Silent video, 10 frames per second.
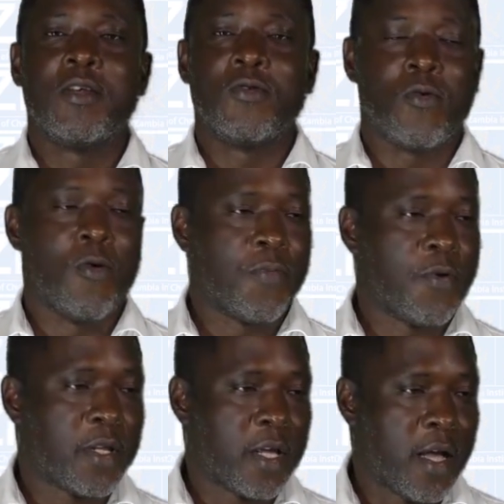to
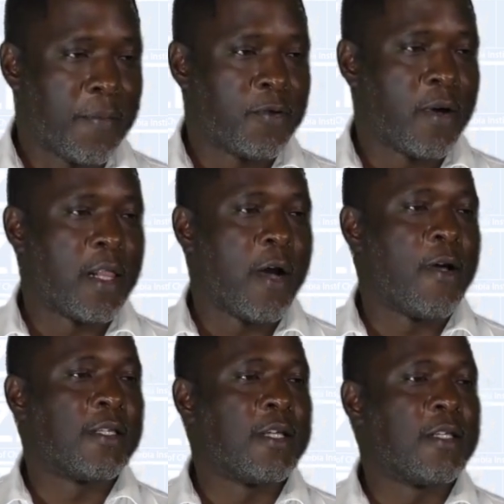compute the capital
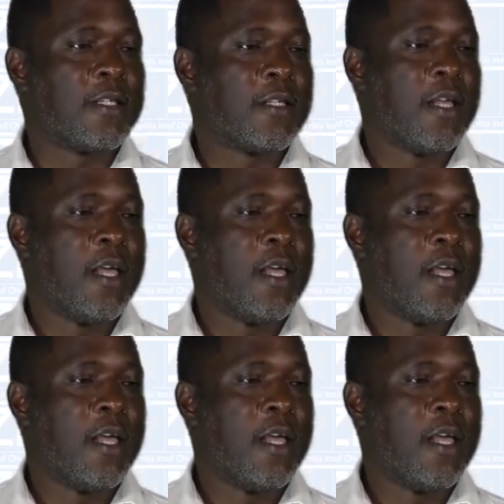allowances.